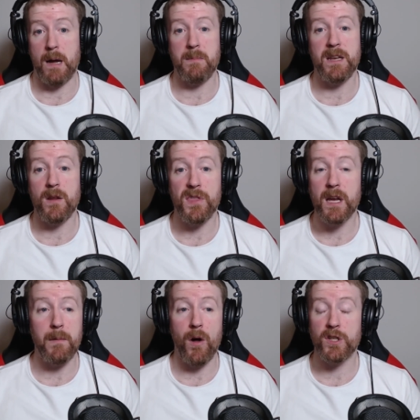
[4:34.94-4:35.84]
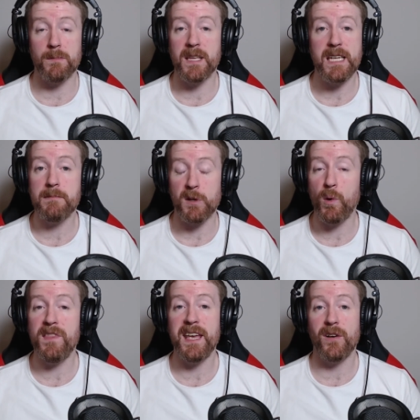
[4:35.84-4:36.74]
I mean, think about some of the teams that
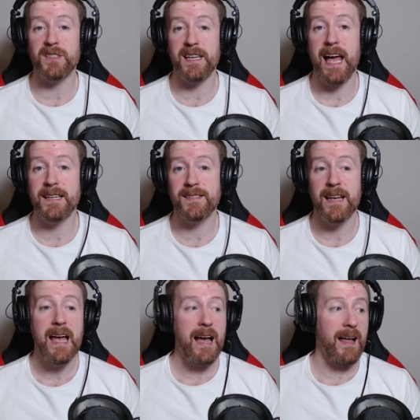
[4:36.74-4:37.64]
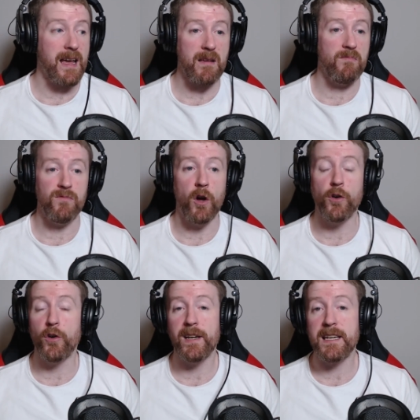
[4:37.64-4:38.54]
win the LCS. Like, not
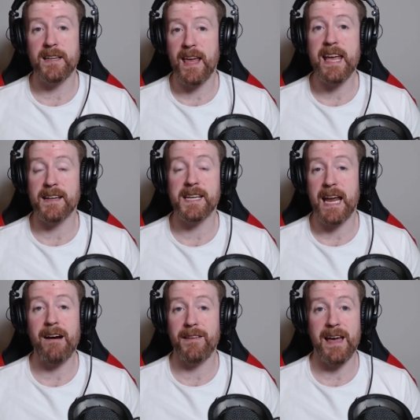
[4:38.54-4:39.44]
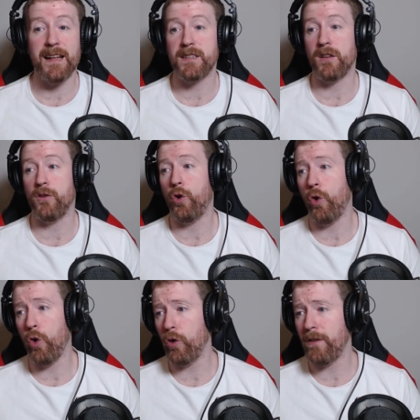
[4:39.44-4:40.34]
only do they get to carry that until the
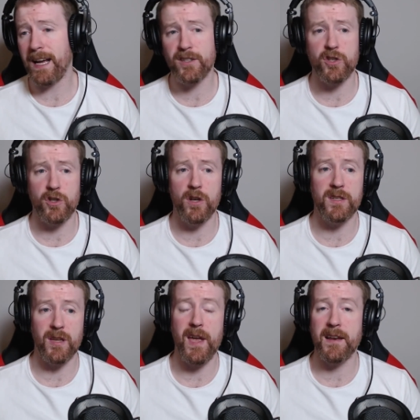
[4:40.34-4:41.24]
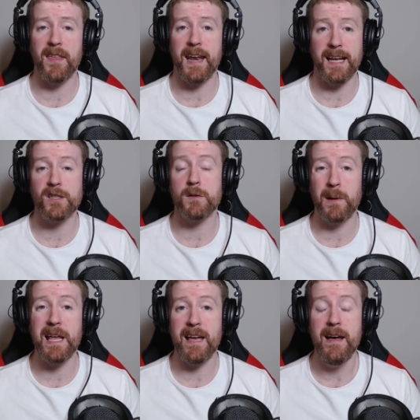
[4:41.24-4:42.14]
whole next year, until the end of the next
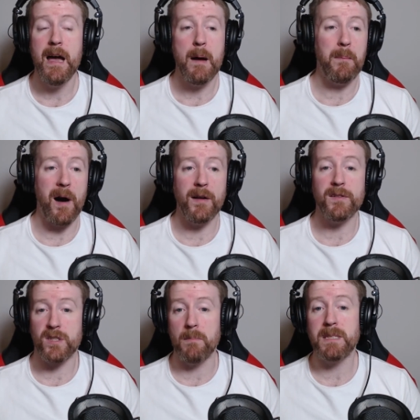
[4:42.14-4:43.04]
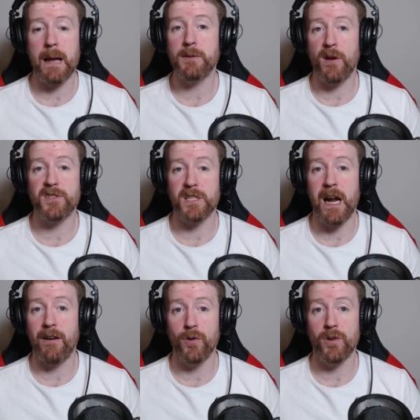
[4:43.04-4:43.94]
split, but sometimes you have
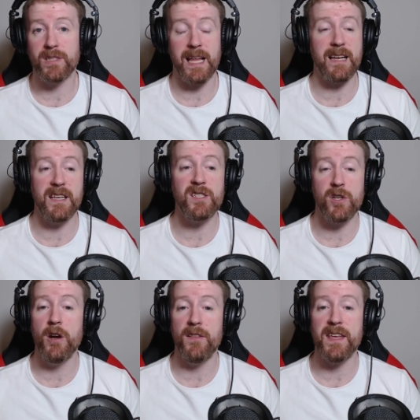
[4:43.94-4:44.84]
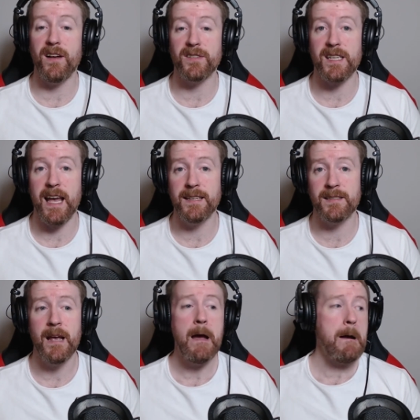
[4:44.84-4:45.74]
scenarios like this year in the LCS,